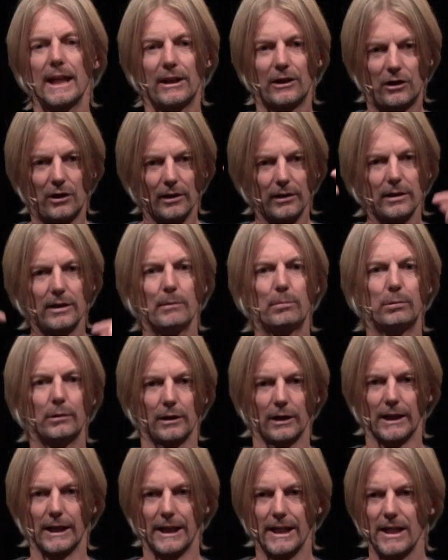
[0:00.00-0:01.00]

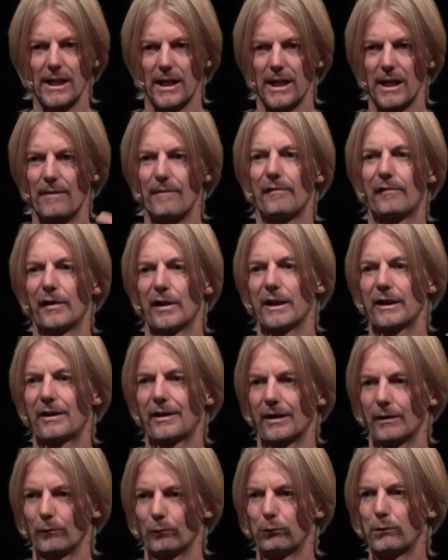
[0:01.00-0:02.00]
deliberately
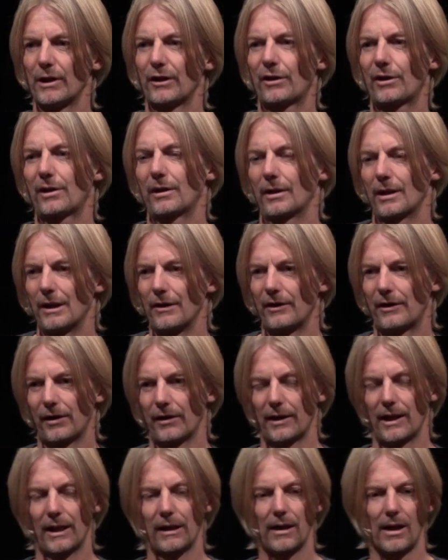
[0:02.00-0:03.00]
inviting risk into
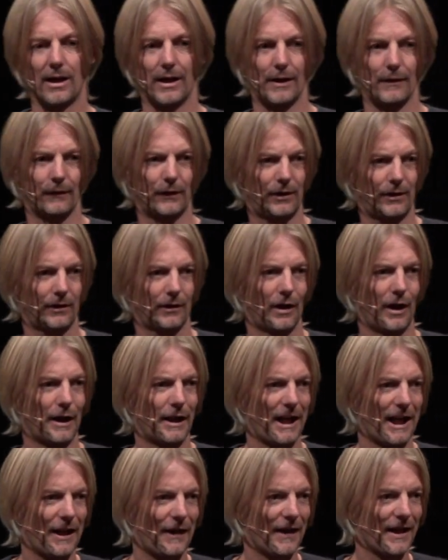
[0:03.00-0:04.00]
their lives. Right?
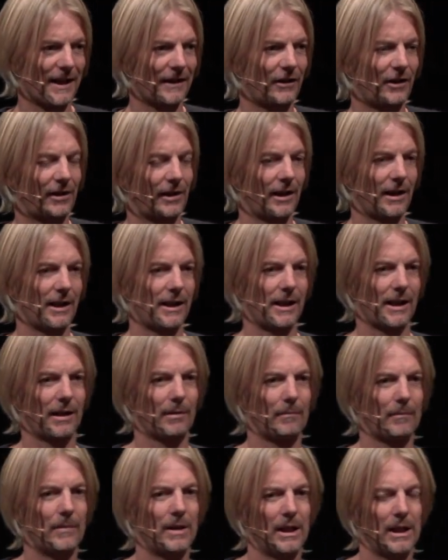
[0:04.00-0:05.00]
And that's a,
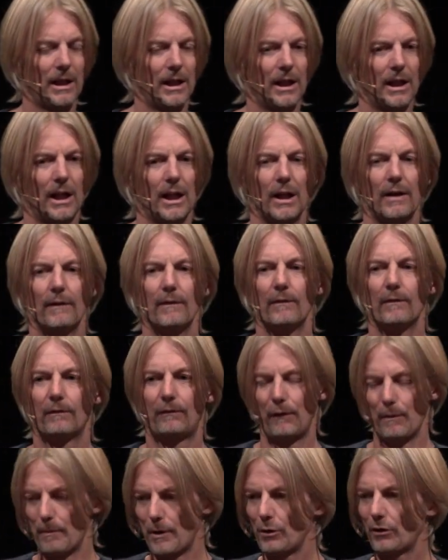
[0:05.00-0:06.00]
um,
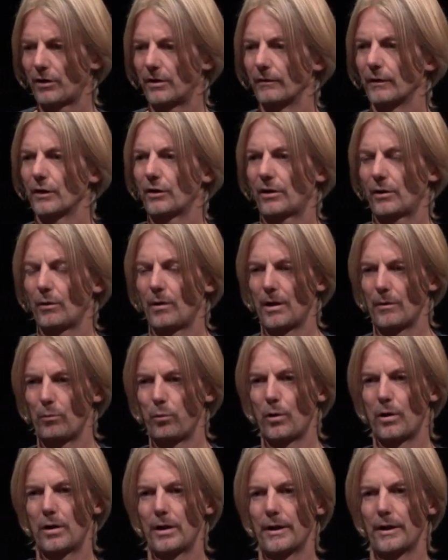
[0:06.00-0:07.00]
for most of us who I'd
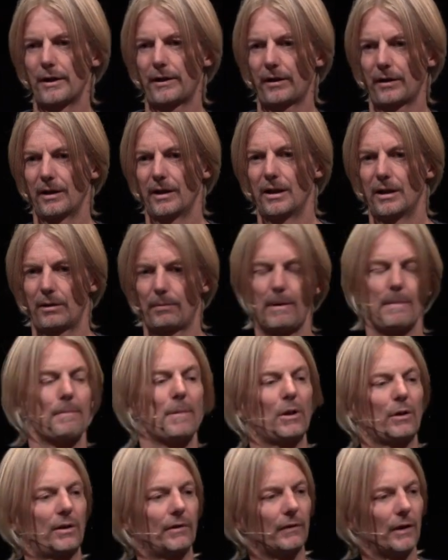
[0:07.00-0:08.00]
warrant spend
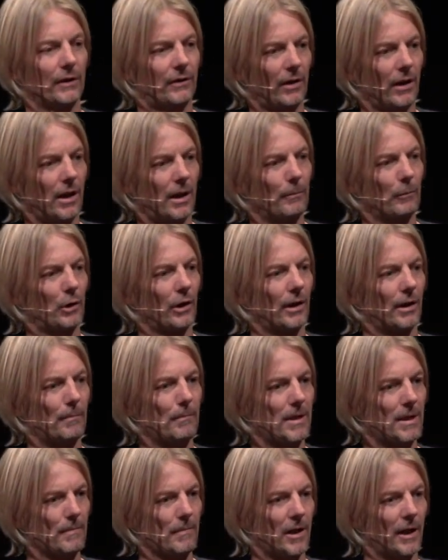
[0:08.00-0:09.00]
most of our time trying to
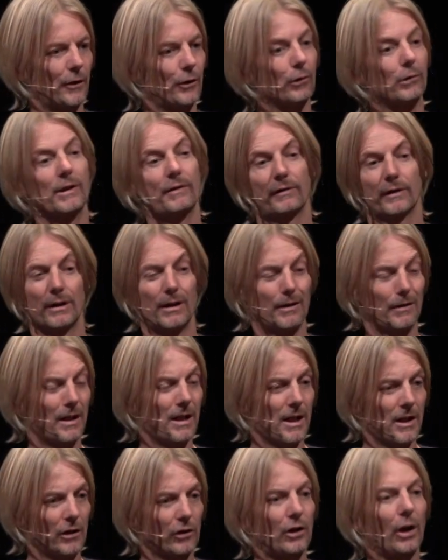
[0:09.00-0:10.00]
minimize or even
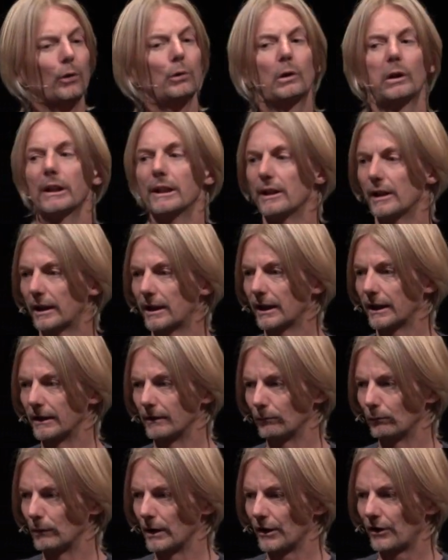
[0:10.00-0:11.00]
totally
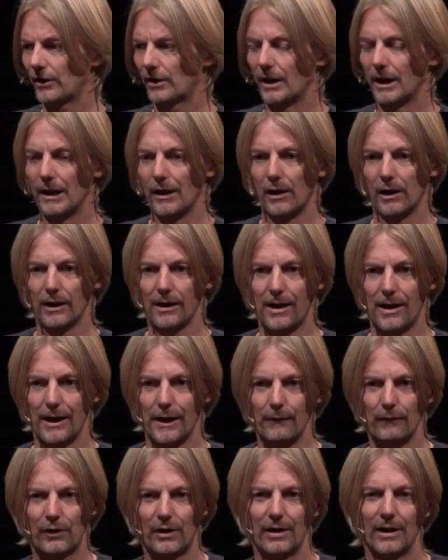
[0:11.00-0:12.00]
negate risk in our
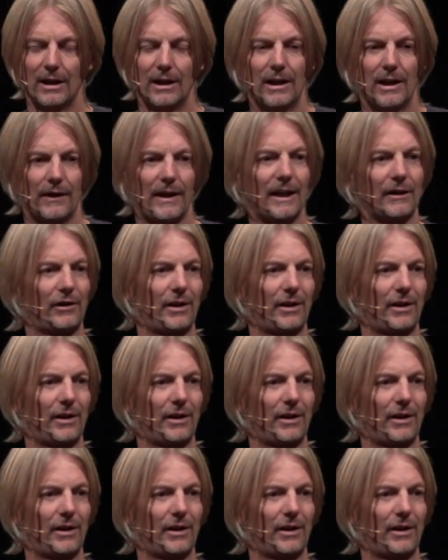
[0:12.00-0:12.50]
lives, that